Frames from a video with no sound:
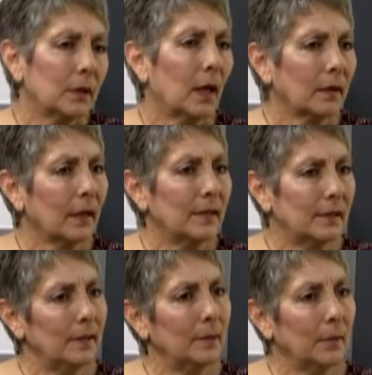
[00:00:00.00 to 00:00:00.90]
a nice
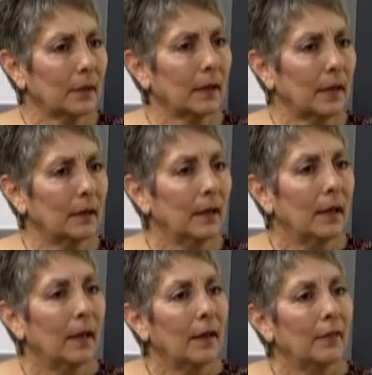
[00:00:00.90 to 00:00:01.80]
deep clean.
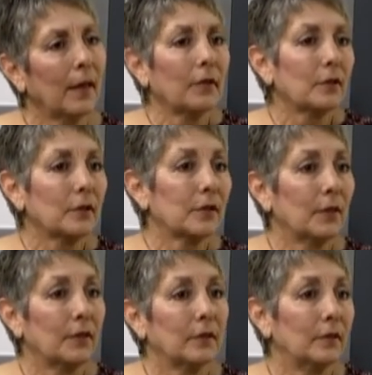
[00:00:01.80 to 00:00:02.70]
Then there's
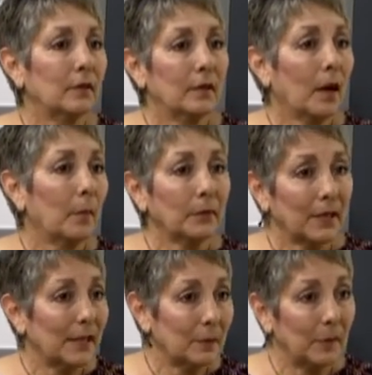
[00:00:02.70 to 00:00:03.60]
the couple
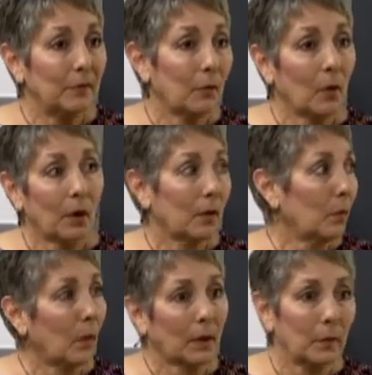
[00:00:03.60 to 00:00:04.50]
days before,
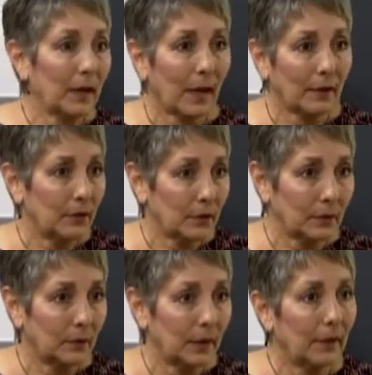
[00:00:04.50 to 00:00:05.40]
what do we got to
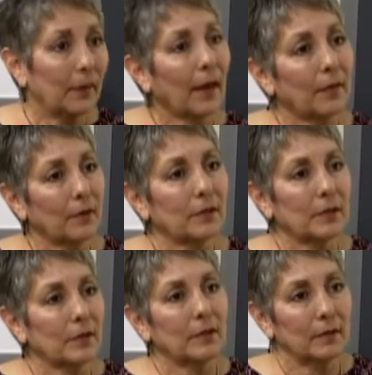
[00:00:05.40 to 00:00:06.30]
do? And then there's
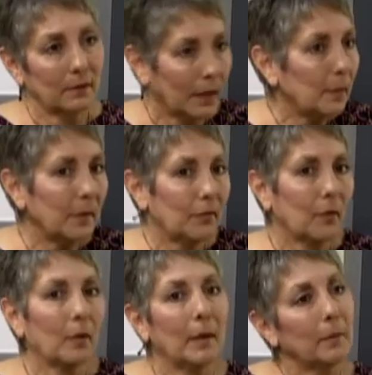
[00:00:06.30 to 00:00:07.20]
the night
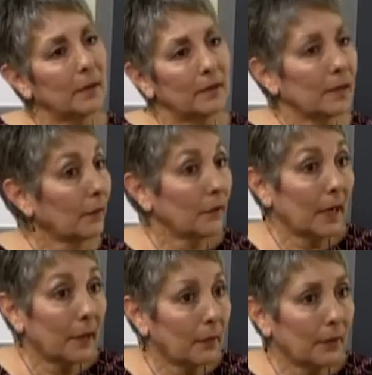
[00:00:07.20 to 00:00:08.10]
before, maybe set the
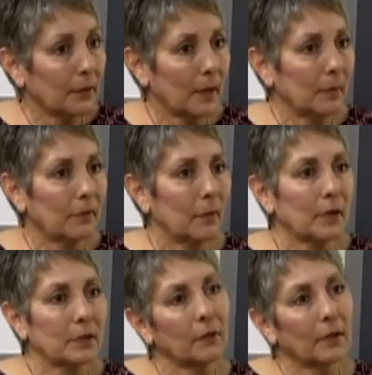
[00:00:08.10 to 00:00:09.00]
table the night before
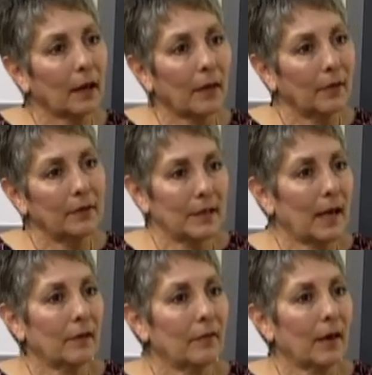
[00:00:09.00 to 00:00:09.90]
so that on the
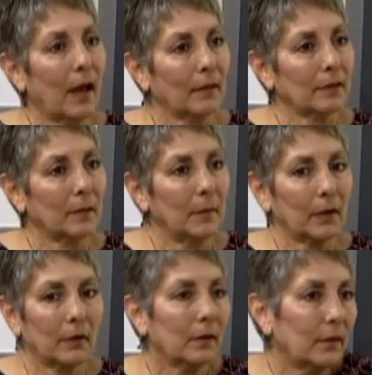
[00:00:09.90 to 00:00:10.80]
day of the holiday
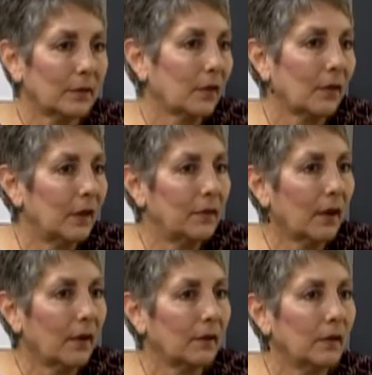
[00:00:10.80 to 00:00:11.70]
meal, that's already
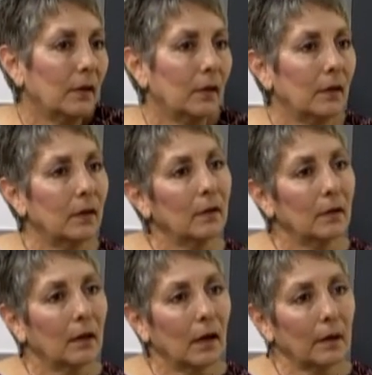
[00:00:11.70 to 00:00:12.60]
done.
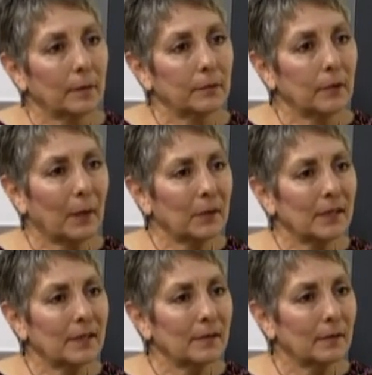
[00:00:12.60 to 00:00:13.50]
Um, I would
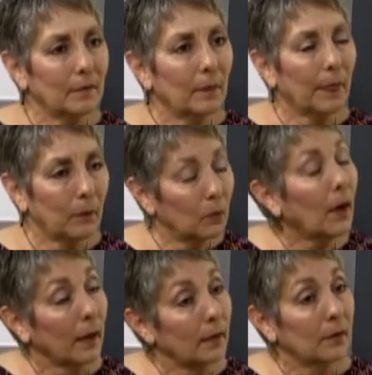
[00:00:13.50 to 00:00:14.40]
enjoy your company
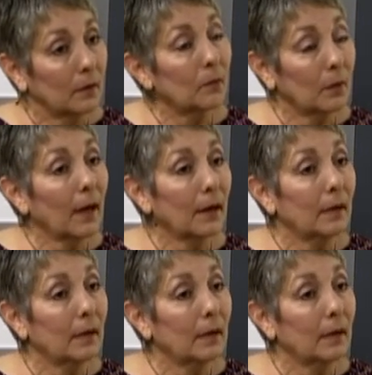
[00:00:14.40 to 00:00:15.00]
right, too. I think right. that's a